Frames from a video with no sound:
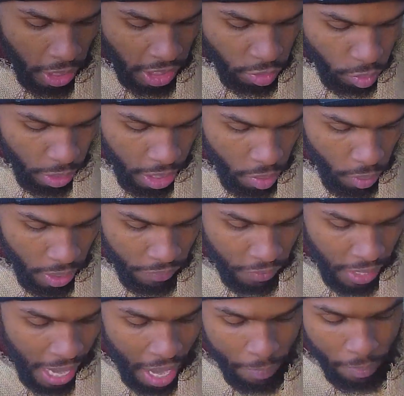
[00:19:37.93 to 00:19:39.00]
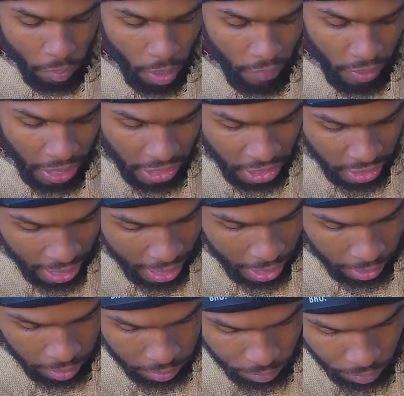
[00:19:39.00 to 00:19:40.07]
let's read what's finna happen. Revelation
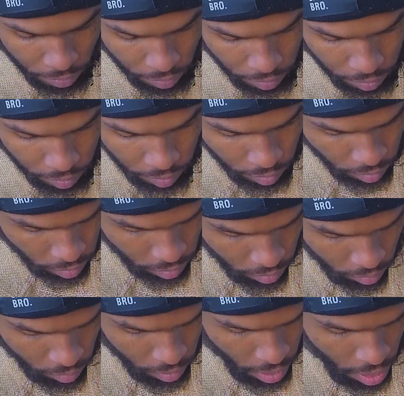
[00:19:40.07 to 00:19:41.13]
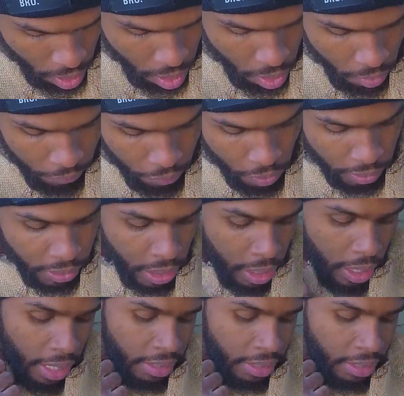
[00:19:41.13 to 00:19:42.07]
9, 14.